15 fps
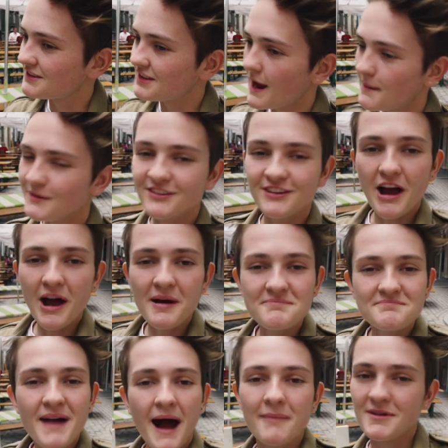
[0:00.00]
The time has
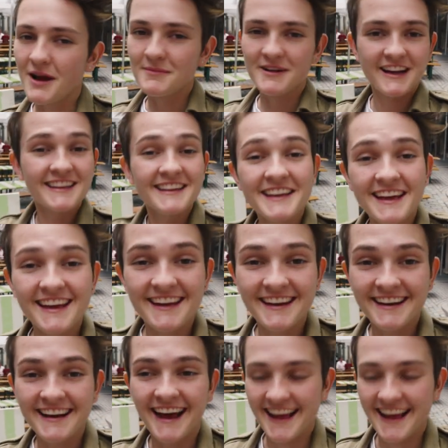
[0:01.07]
come, I'm coming clean.